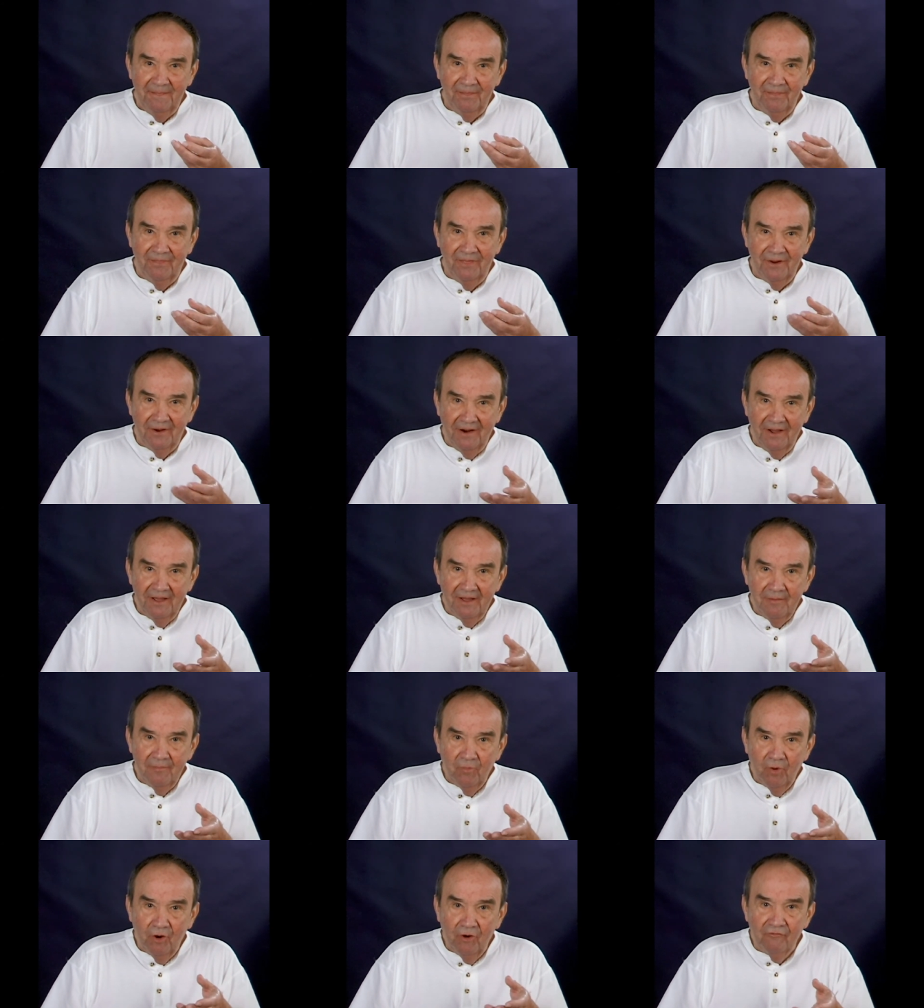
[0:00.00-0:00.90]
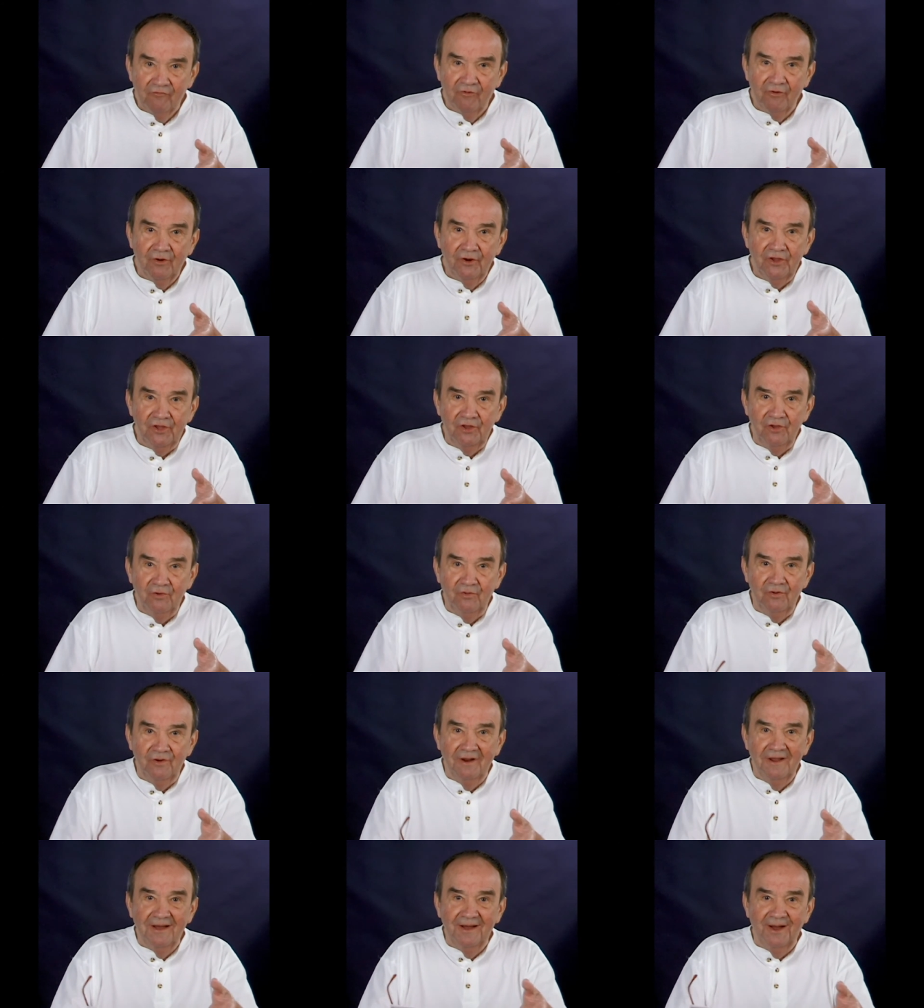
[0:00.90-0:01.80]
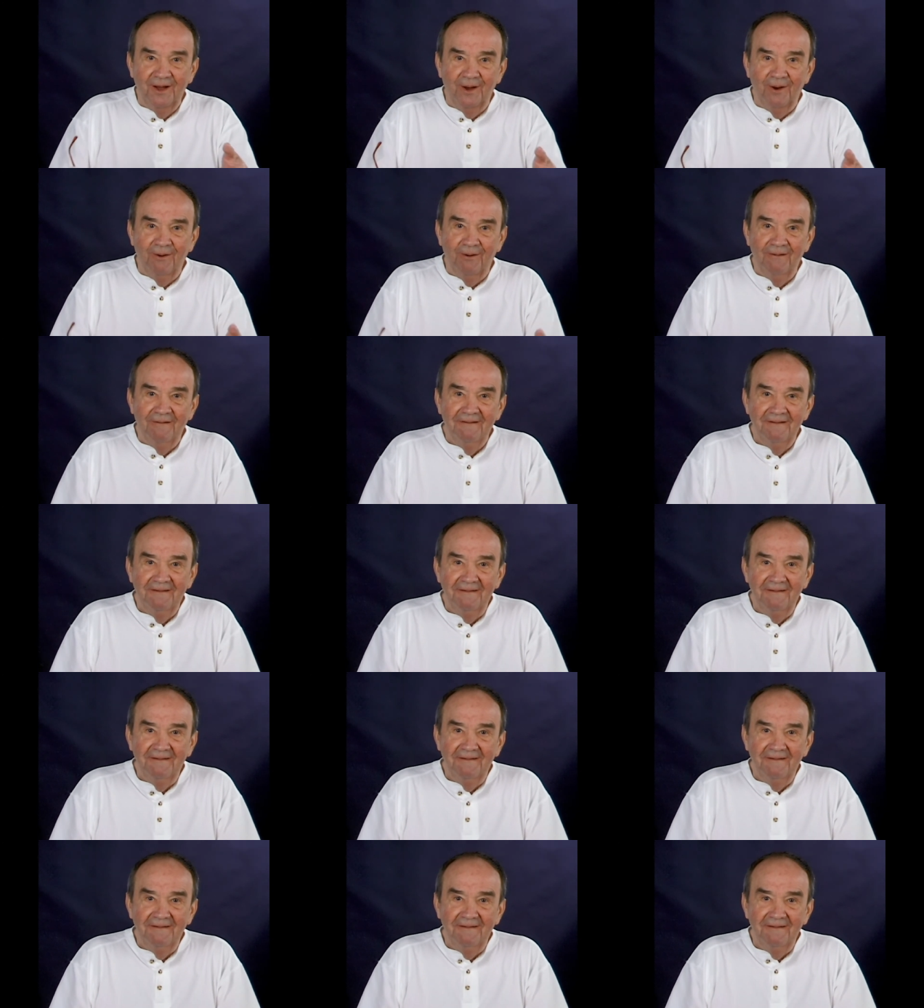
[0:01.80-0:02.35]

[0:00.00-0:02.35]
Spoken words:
that I am offering you now